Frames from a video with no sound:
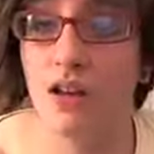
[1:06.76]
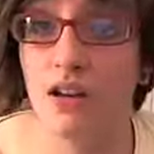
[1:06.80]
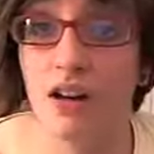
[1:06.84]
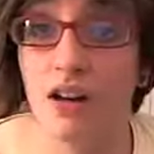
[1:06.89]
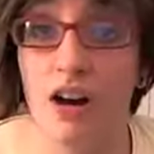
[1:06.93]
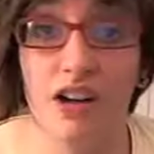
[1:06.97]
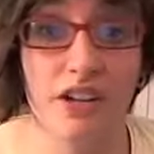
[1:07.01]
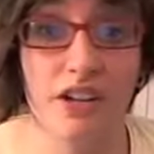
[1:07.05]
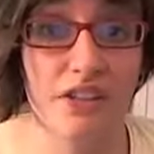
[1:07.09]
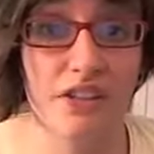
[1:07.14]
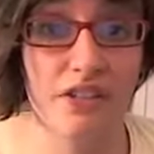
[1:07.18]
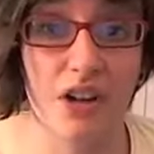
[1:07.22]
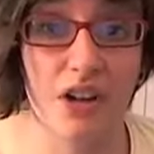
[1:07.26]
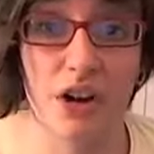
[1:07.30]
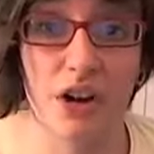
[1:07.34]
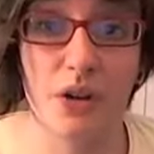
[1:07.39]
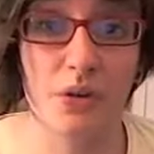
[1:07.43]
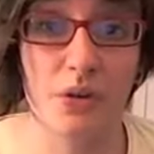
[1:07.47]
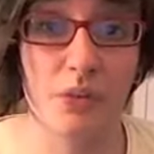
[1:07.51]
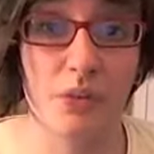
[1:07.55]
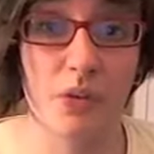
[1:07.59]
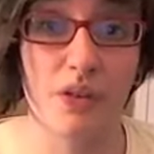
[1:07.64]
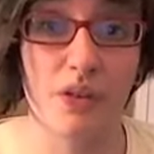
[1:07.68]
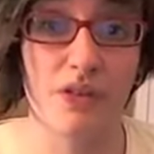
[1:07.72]
I don't
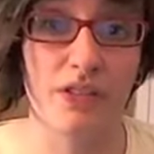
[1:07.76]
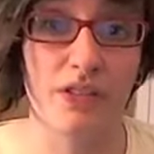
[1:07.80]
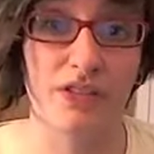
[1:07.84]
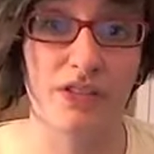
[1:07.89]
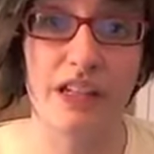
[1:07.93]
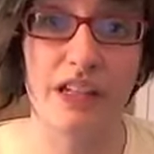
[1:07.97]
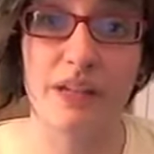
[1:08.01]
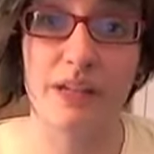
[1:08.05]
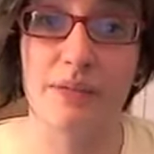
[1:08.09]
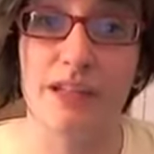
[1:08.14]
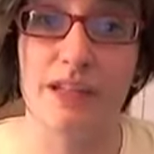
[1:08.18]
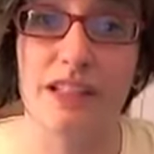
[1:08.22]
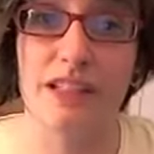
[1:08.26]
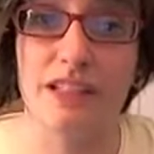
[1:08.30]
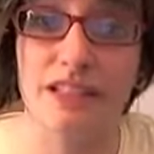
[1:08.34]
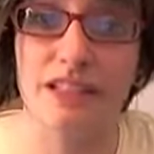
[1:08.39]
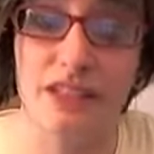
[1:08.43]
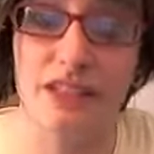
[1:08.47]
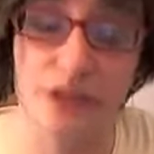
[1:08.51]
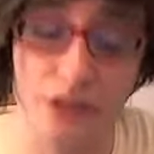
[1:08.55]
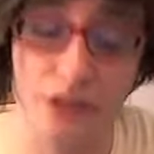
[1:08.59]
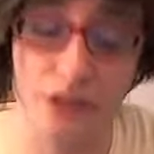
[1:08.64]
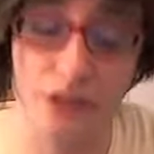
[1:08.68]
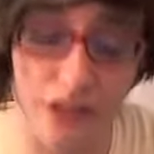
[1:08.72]
know what the theme is.
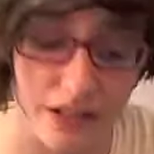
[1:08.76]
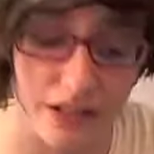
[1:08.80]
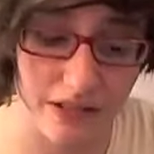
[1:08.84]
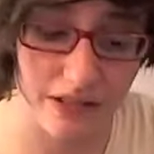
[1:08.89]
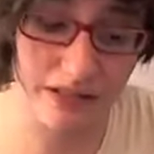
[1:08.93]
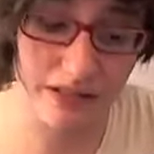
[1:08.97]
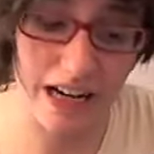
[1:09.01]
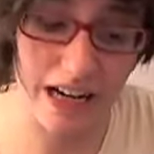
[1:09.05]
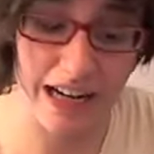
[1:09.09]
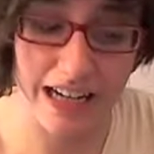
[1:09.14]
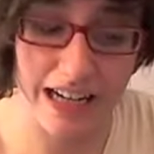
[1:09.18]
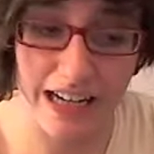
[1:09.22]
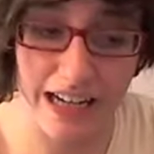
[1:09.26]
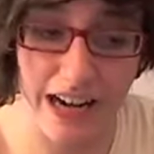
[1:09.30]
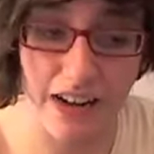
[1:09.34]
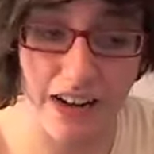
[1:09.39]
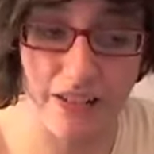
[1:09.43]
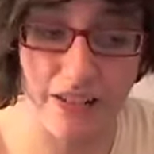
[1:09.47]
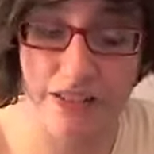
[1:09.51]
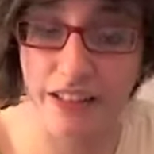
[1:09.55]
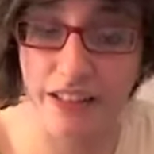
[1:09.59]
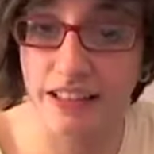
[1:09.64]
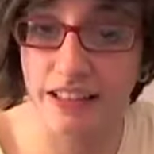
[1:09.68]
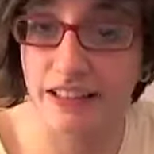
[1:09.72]
You can take out of
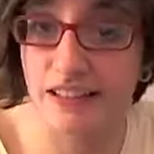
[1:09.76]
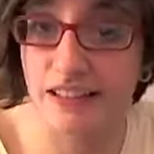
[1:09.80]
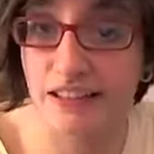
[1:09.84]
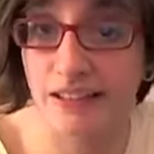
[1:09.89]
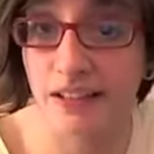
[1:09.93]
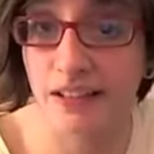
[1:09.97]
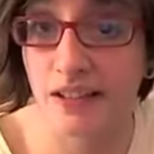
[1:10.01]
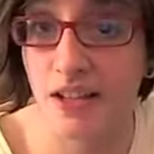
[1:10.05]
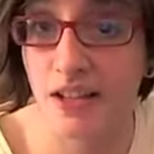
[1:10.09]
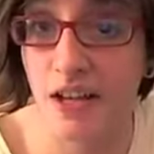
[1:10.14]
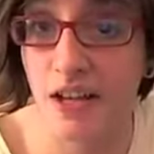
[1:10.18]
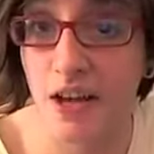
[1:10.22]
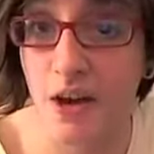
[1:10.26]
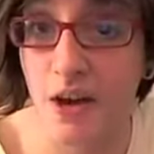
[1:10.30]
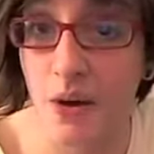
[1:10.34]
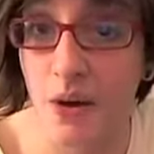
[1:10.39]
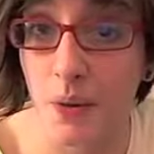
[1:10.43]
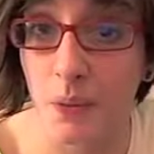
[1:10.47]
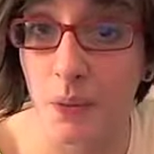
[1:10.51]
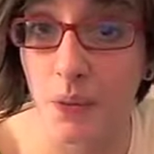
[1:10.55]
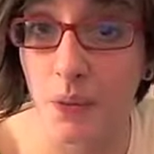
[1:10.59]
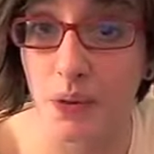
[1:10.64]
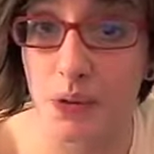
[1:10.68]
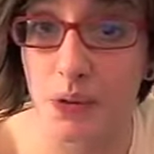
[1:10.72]
this
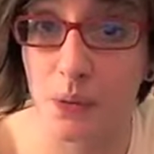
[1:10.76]
what you